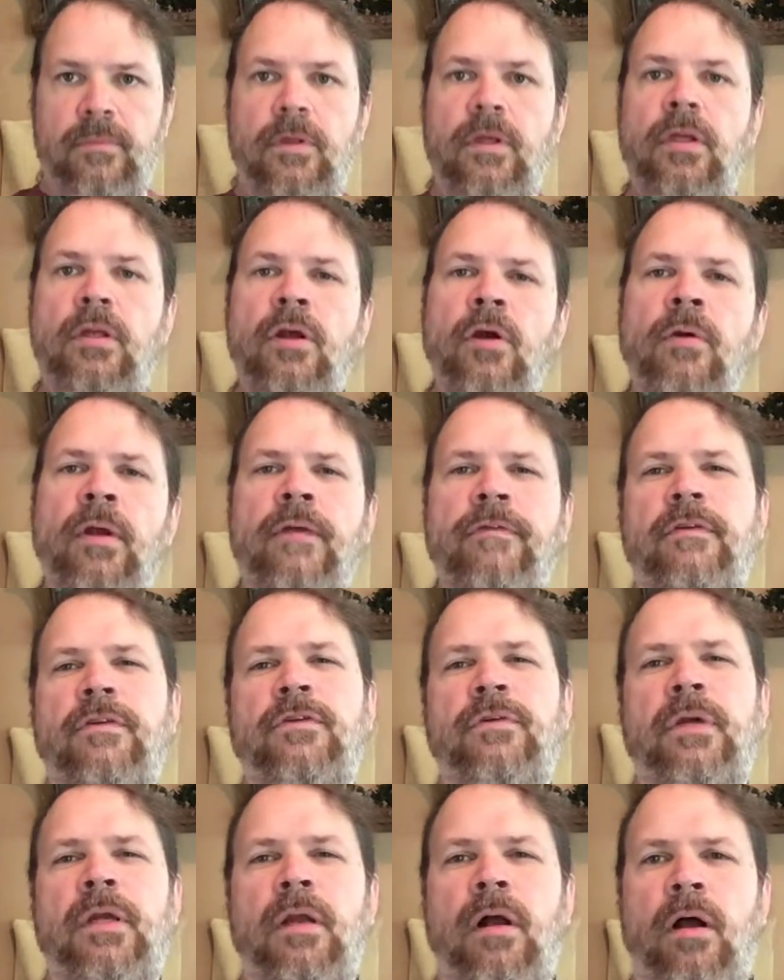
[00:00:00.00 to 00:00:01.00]
you don't have to
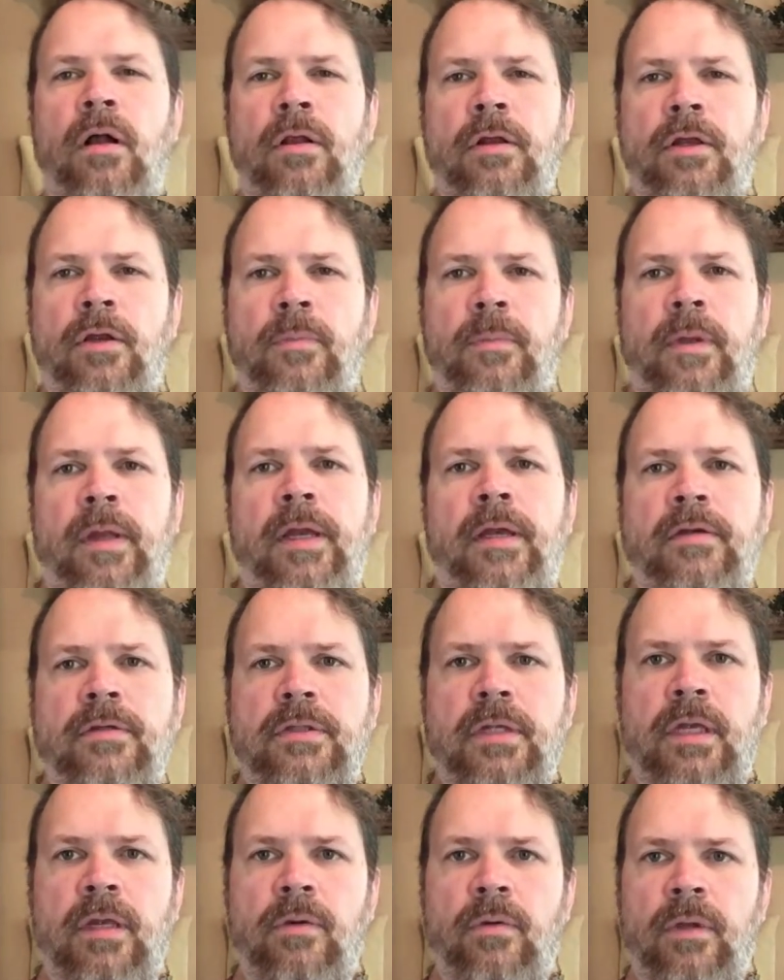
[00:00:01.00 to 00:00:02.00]
treat all of your
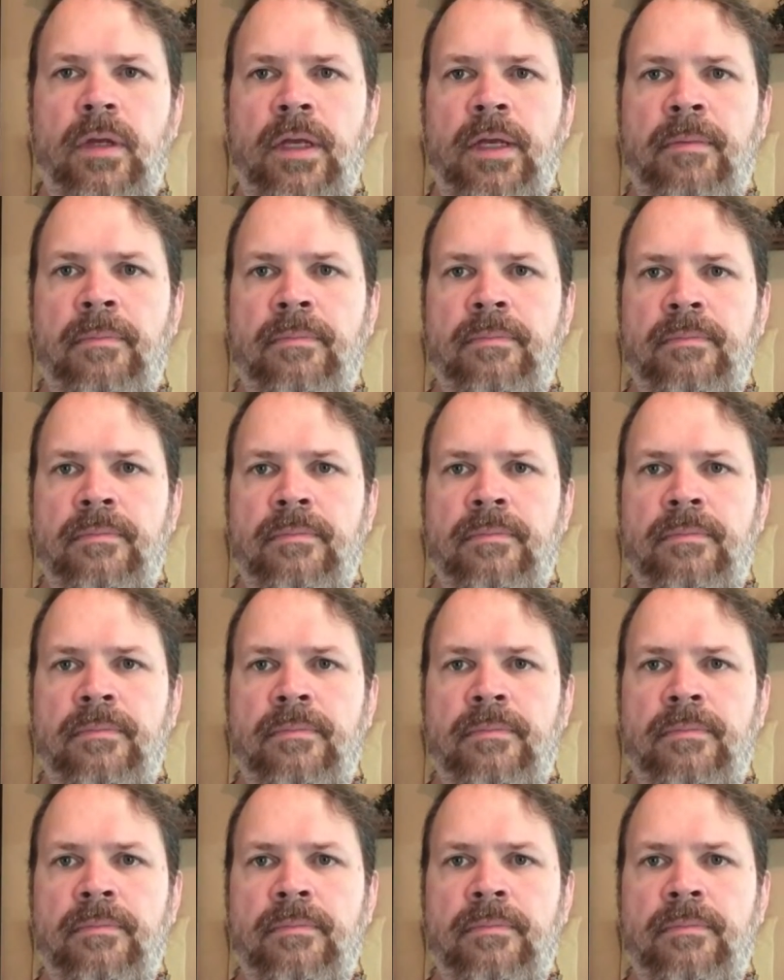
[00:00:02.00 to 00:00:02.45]
players equally.